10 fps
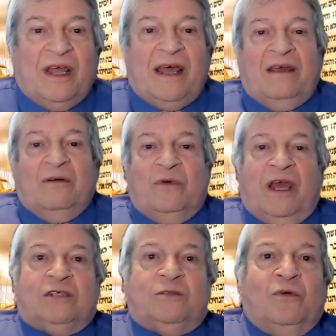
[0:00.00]
Today
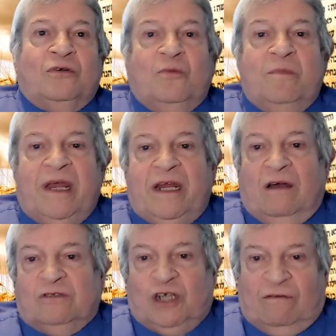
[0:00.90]
we explore the
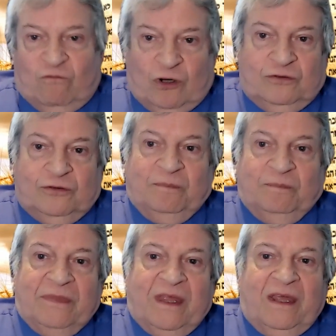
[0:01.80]
meaning of Shavuot.
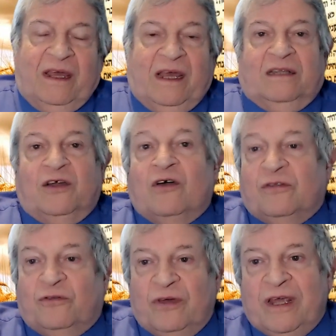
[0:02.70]
There
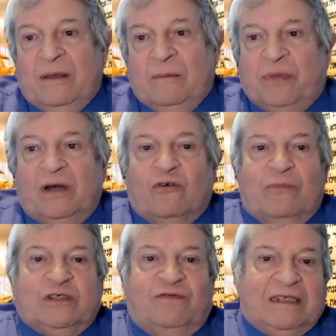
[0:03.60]
are three
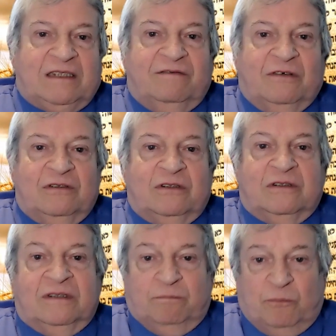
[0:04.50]
pilgrimage festivals
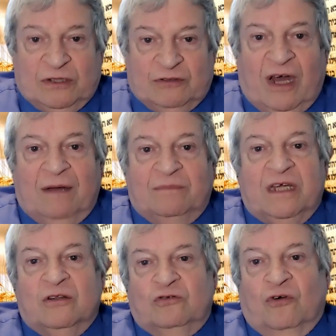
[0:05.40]

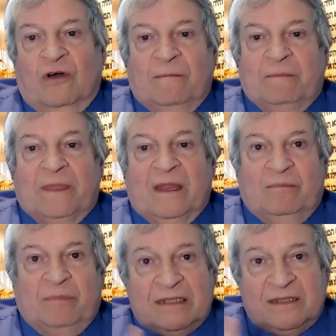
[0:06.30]
prescribed in the Torah
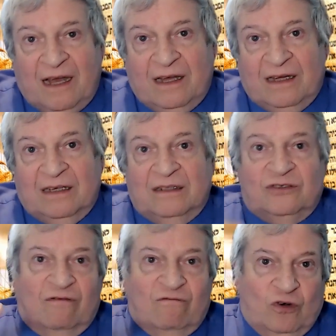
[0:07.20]
Pesach,
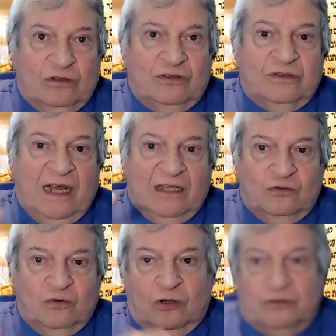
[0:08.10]
Shavuot, and
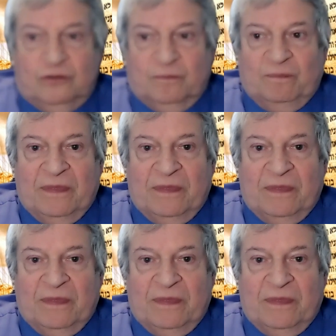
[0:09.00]
Sukkot.